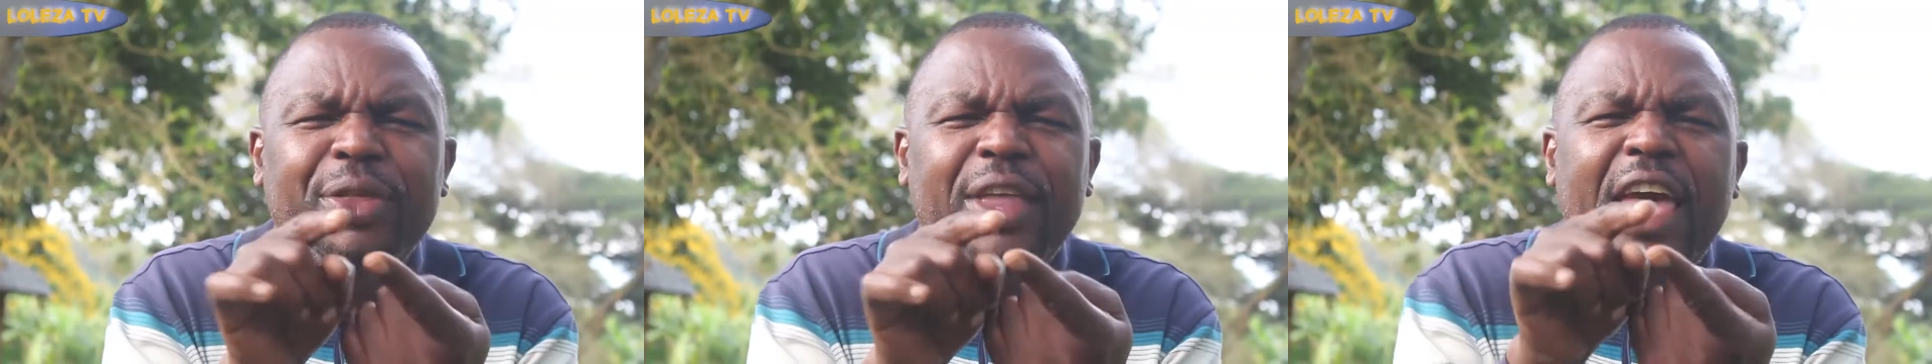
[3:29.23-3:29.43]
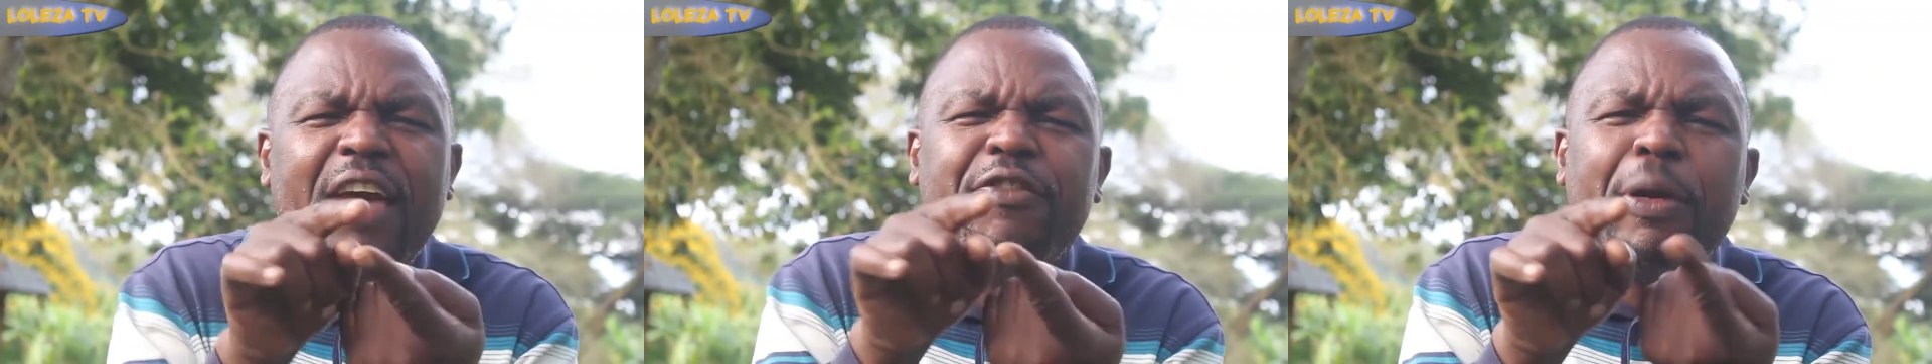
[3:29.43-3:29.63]

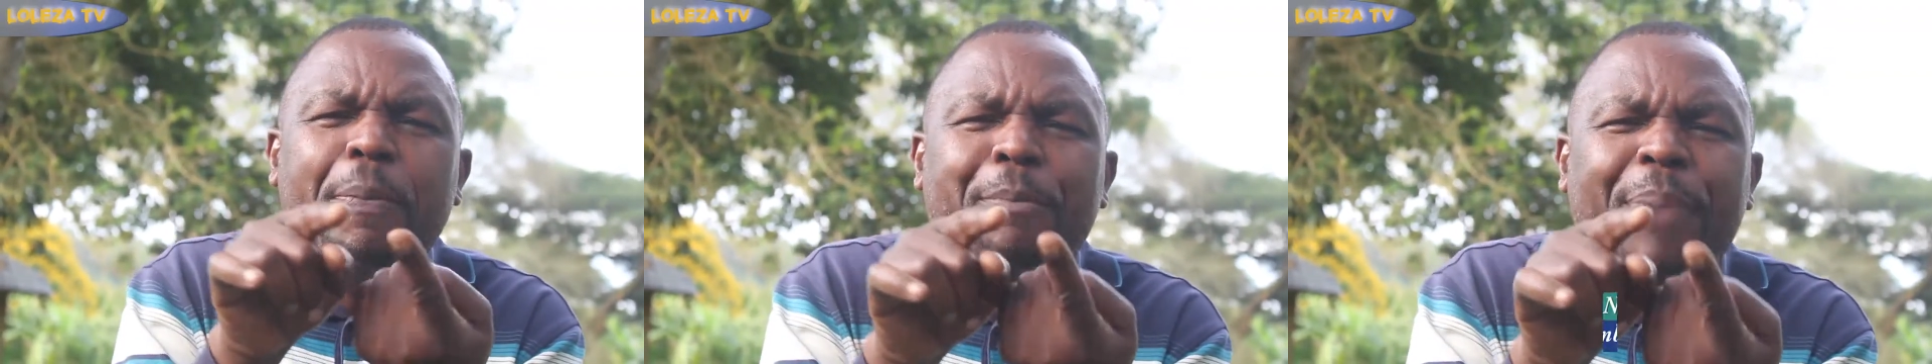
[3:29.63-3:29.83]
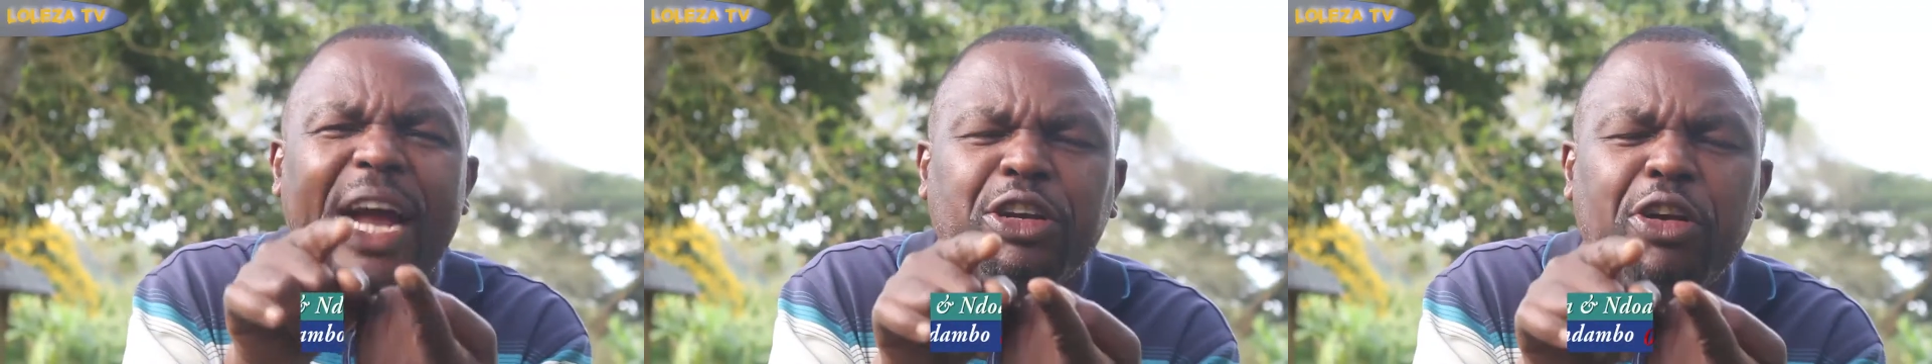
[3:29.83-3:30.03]
every
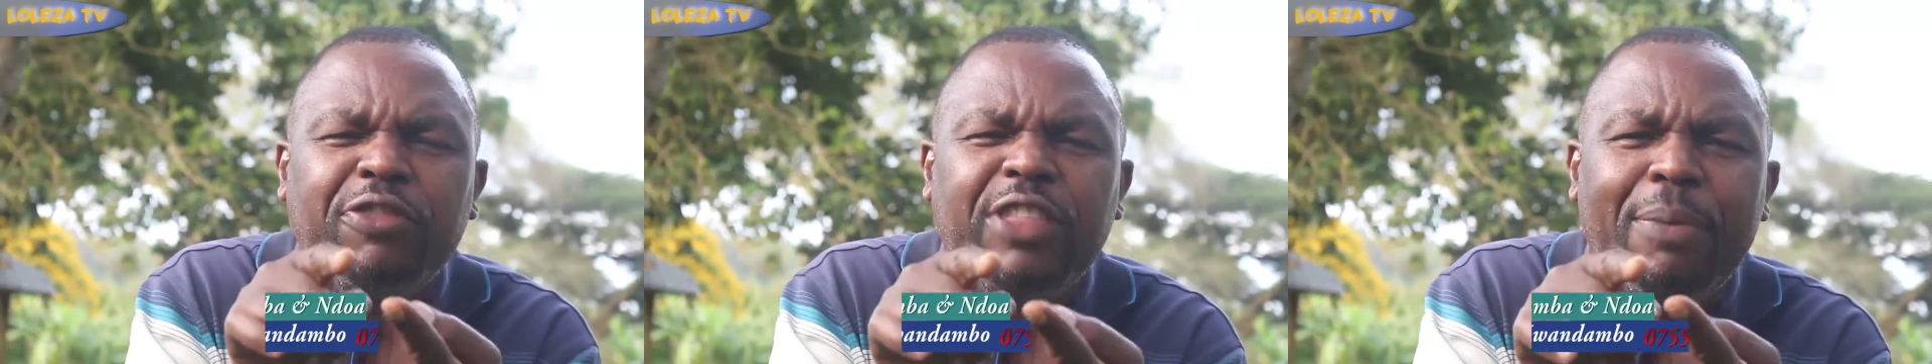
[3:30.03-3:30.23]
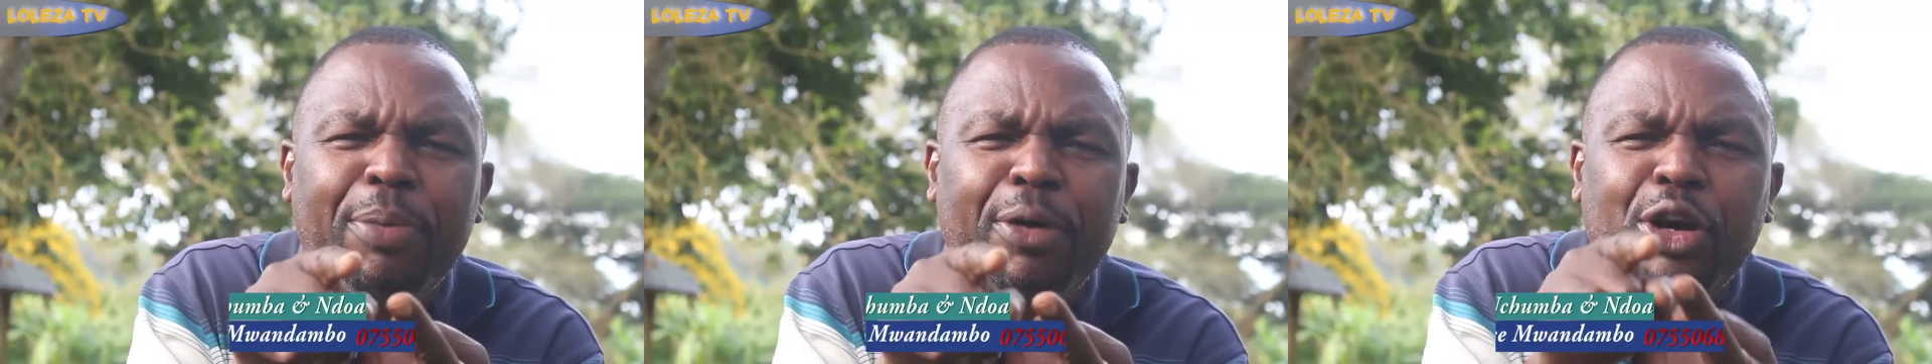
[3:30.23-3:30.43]
part of
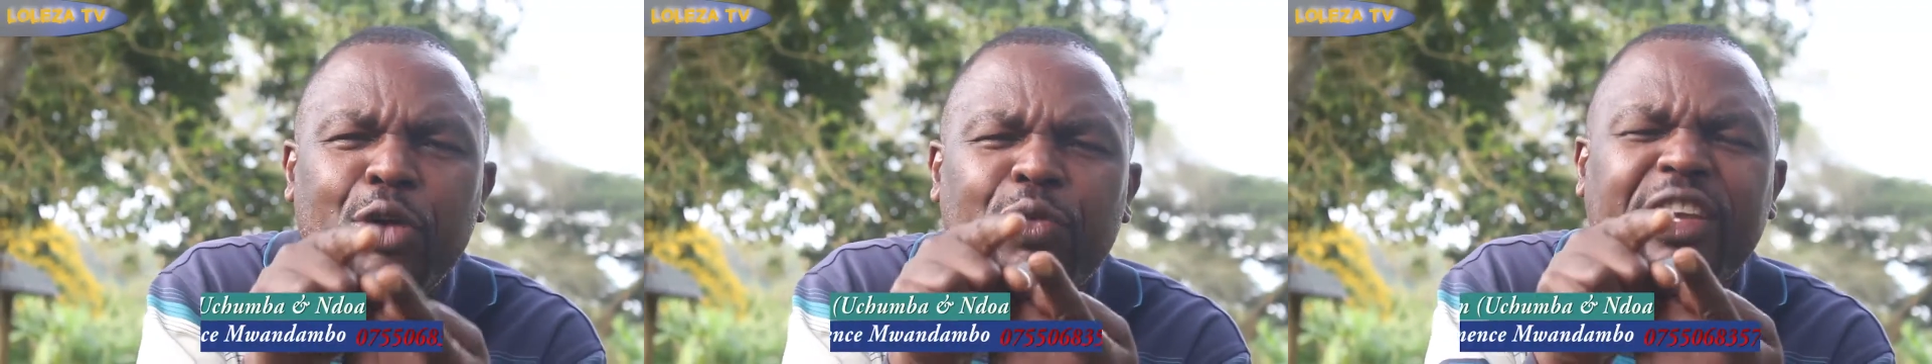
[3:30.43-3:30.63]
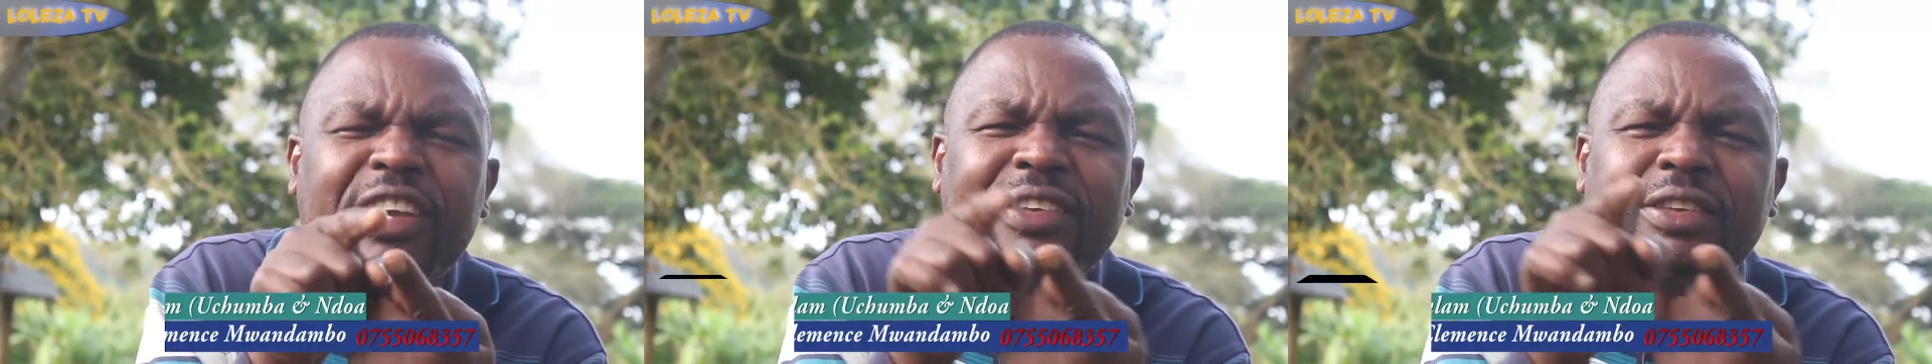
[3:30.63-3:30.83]
the body
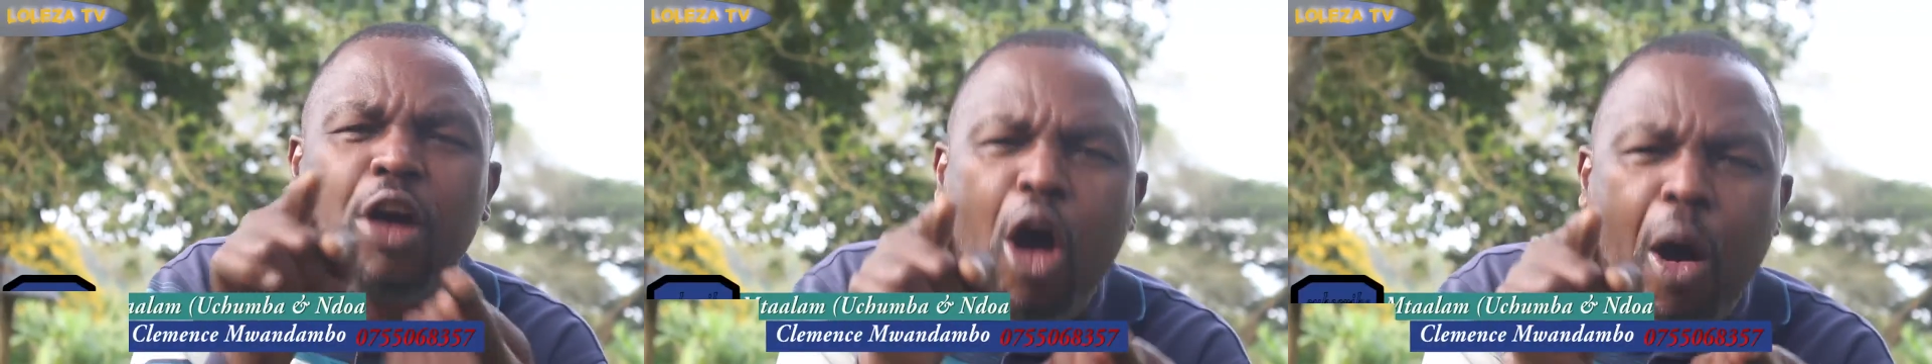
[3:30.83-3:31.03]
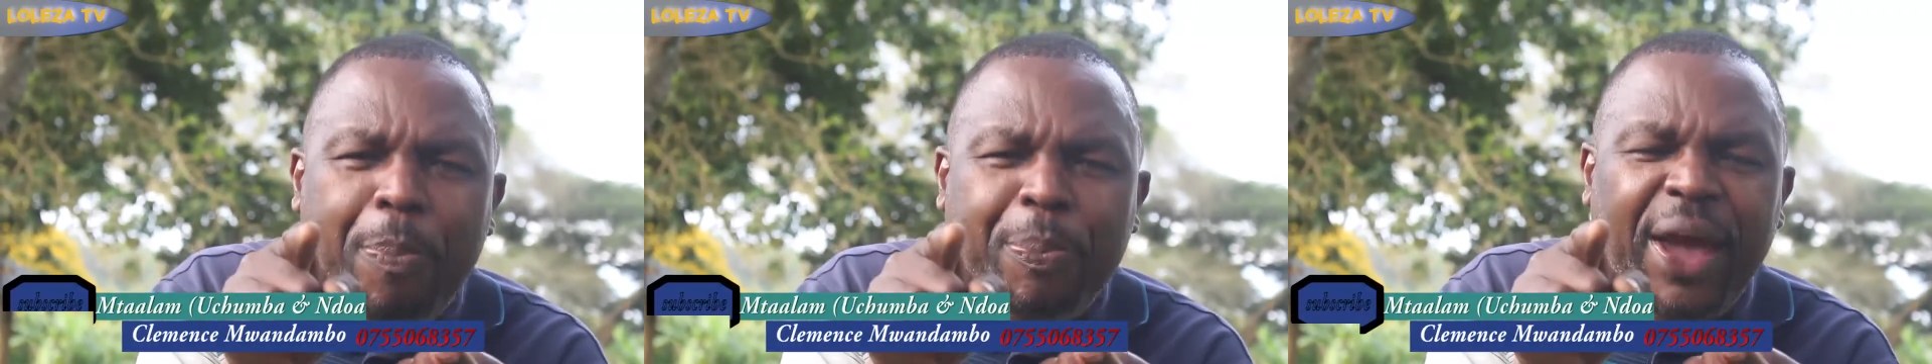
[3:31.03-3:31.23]
which is
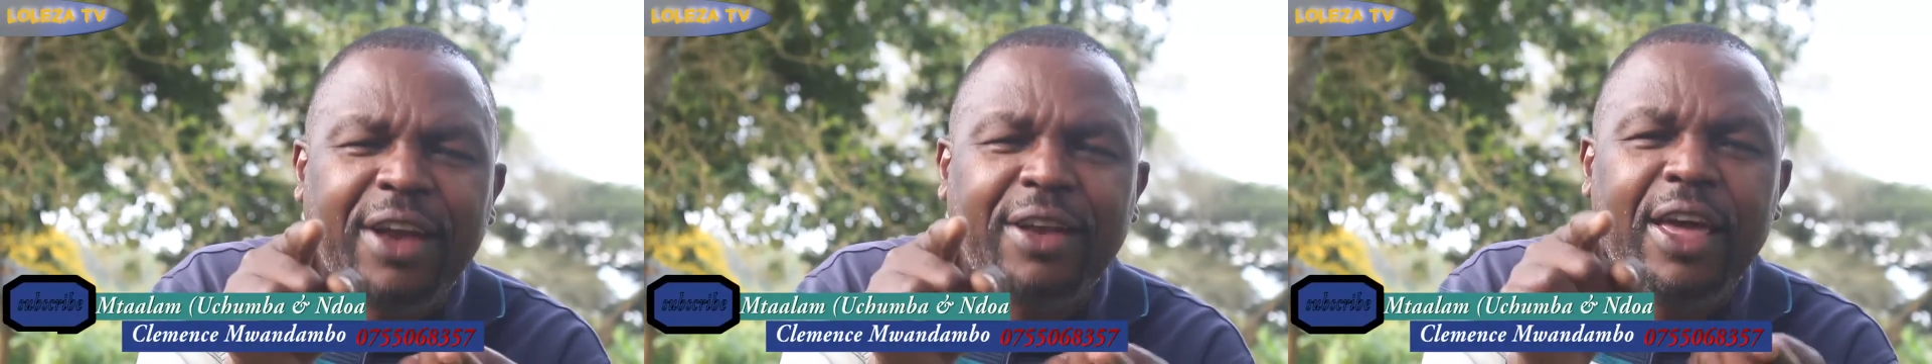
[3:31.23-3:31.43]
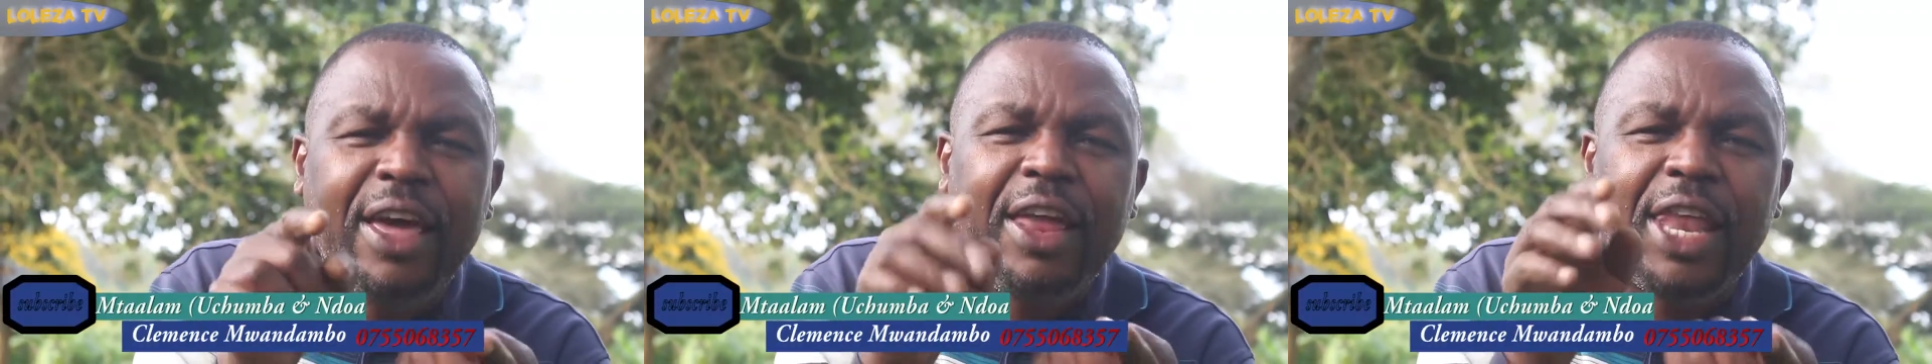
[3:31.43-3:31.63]
open,